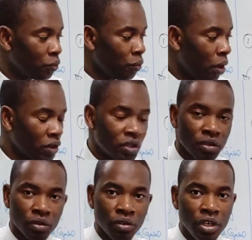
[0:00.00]

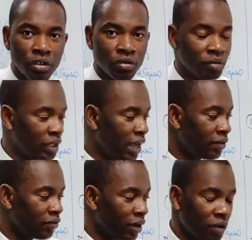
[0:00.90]
what you need to
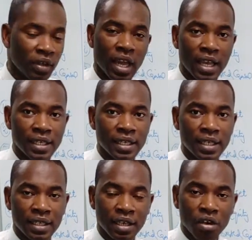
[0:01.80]
then
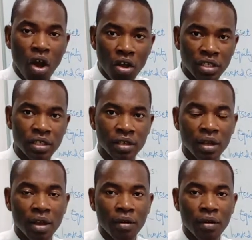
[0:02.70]
recognize is a cost